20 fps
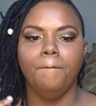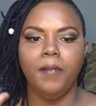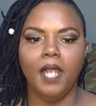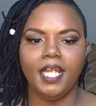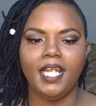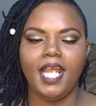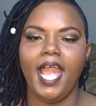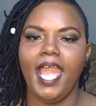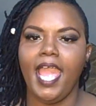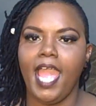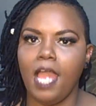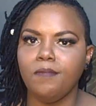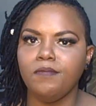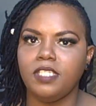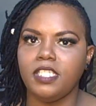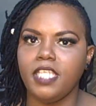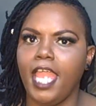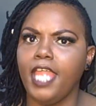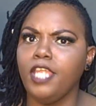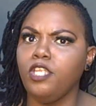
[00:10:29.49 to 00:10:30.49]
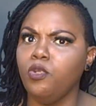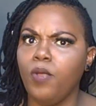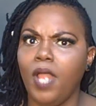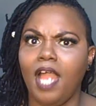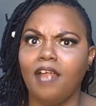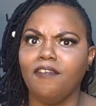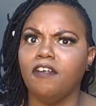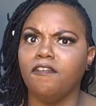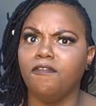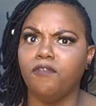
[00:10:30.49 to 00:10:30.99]
But I am saying you
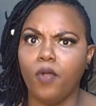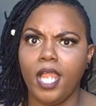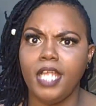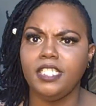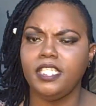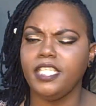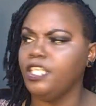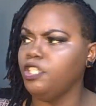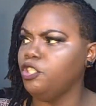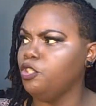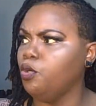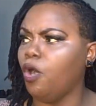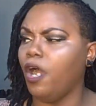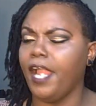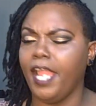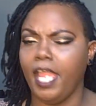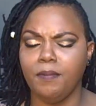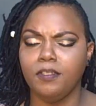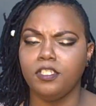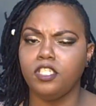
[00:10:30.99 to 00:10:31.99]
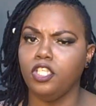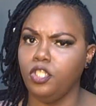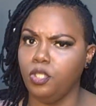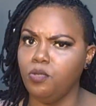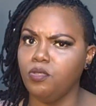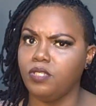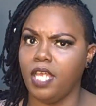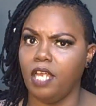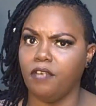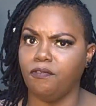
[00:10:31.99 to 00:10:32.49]
have a voice and you are able to
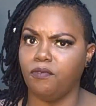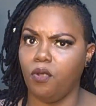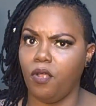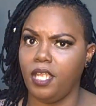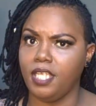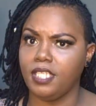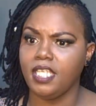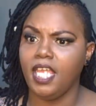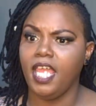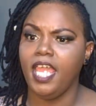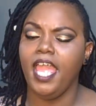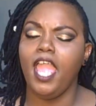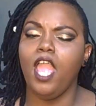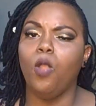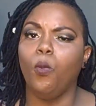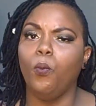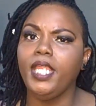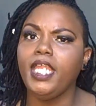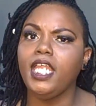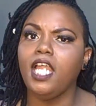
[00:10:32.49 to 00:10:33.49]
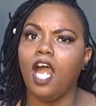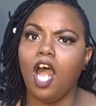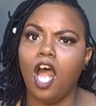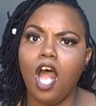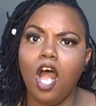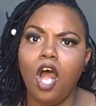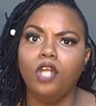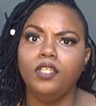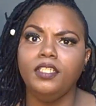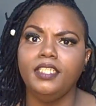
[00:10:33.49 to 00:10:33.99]
use that voice. And we
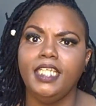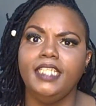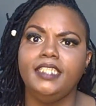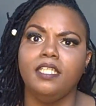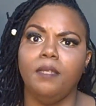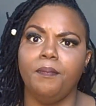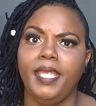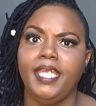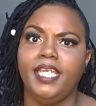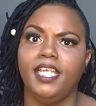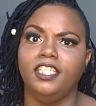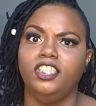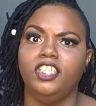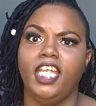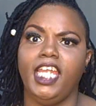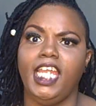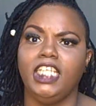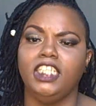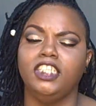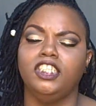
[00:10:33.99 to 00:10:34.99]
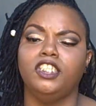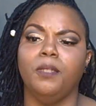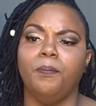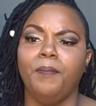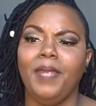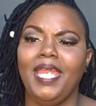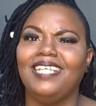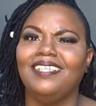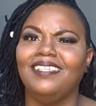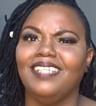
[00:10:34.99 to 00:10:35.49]
all need to make a change
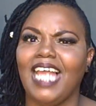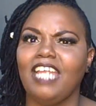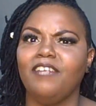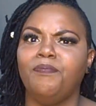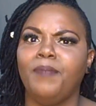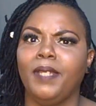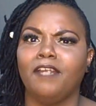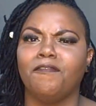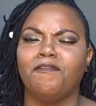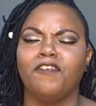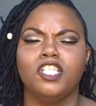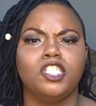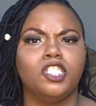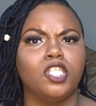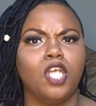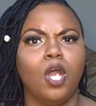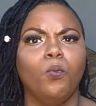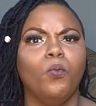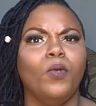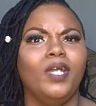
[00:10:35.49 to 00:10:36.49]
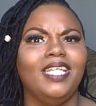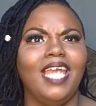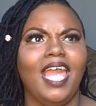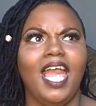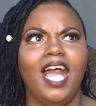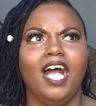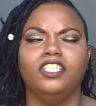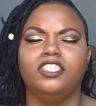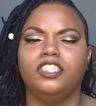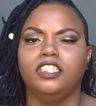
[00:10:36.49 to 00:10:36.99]
to make life better for
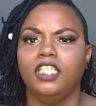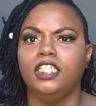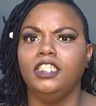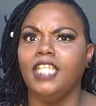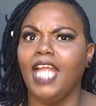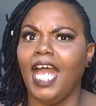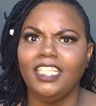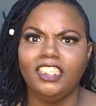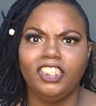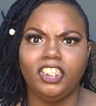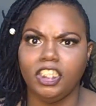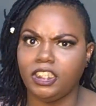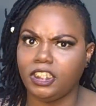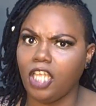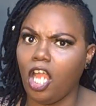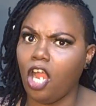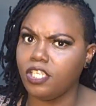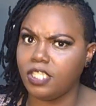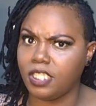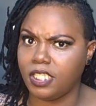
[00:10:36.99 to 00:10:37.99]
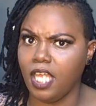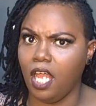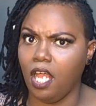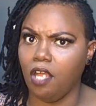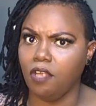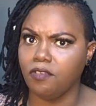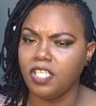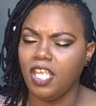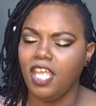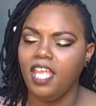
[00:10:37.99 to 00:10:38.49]
someone else, not just
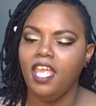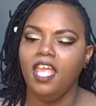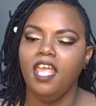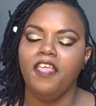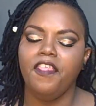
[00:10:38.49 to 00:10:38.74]
ourselves.